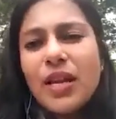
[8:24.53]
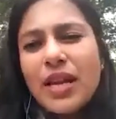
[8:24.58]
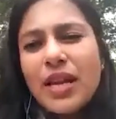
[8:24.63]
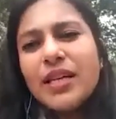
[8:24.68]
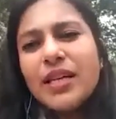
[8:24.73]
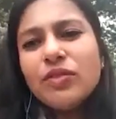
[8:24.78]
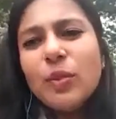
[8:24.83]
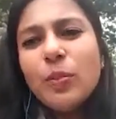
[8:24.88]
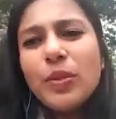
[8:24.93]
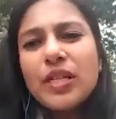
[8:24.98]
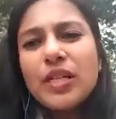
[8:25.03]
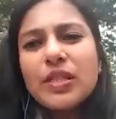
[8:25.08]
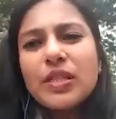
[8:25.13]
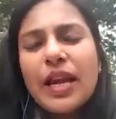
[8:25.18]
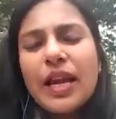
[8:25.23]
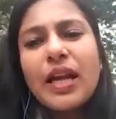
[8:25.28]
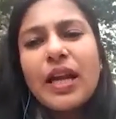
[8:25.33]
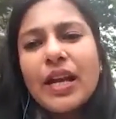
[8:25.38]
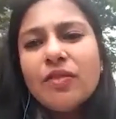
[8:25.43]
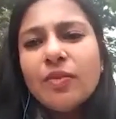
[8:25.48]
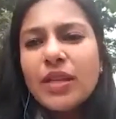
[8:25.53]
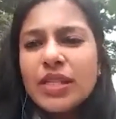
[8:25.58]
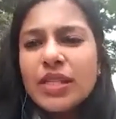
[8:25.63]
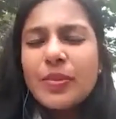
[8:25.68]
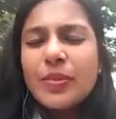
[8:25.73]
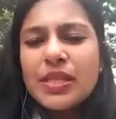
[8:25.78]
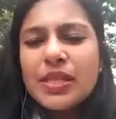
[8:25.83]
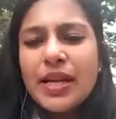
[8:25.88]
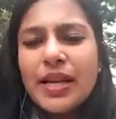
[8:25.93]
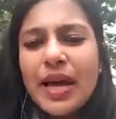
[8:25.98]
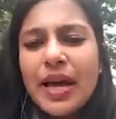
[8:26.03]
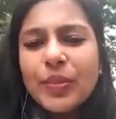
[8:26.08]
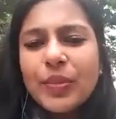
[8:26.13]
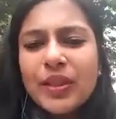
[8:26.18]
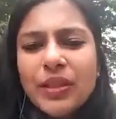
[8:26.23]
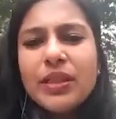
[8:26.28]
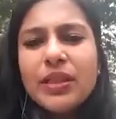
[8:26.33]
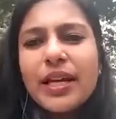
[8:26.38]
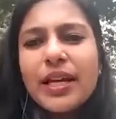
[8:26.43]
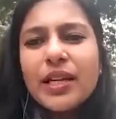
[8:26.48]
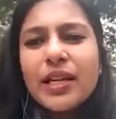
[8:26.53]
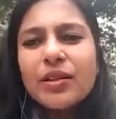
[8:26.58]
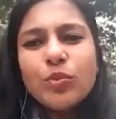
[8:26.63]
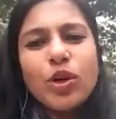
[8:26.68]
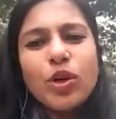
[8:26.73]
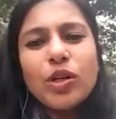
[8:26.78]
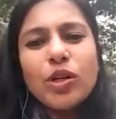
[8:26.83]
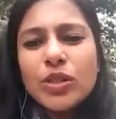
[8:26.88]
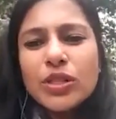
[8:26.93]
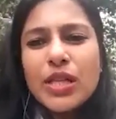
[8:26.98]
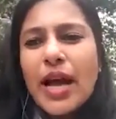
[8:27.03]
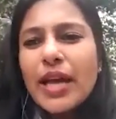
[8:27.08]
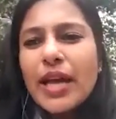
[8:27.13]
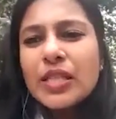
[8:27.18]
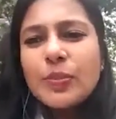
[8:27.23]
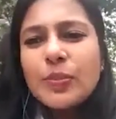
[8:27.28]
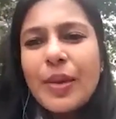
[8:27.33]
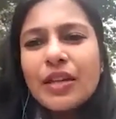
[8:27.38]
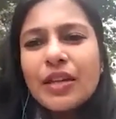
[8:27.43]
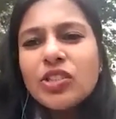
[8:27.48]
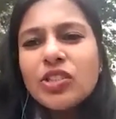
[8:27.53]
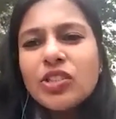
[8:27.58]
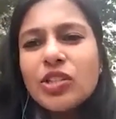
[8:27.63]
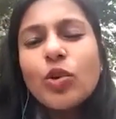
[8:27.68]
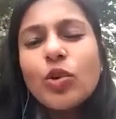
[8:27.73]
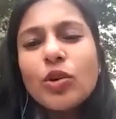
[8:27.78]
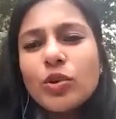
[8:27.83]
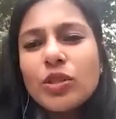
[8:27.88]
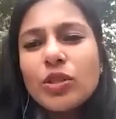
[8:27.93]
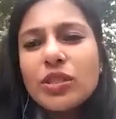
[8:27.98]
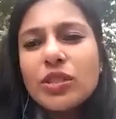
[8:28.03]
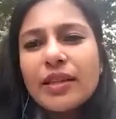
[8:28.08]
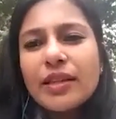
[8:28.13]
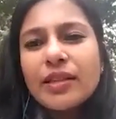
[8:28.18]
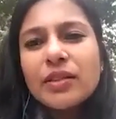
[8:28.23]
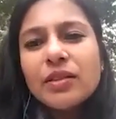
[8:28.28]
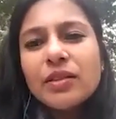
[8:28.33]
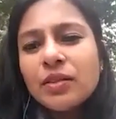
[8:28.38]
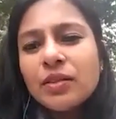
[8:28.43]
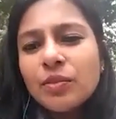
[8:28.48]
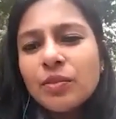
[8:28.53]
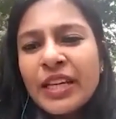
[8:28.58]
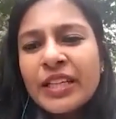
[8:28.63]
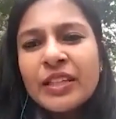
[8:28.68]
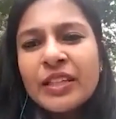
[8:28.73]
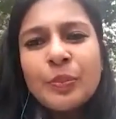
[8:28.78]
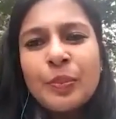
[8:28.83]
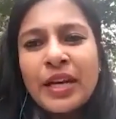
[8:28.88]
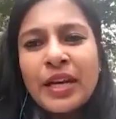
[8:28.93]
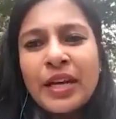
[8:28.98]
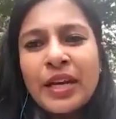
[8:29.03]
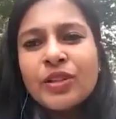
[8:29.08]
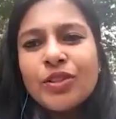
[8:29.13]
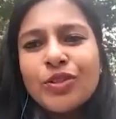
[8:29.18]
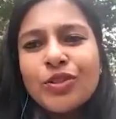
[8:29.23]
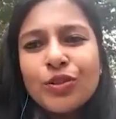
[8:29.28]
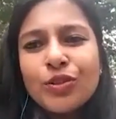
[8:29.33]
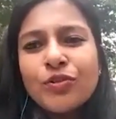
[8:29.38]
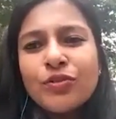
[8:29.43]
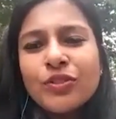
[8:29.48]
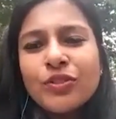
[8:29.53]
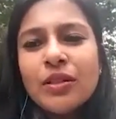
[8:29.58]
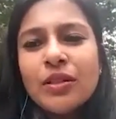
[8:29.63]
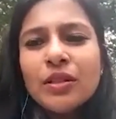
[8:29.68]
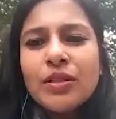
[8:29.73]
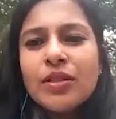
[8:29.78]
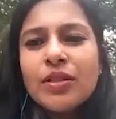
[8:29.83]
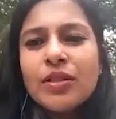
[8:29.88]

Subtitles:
idea of the place, like kind of placements that happened, like what was the highest package and what was like the median package sort of thing?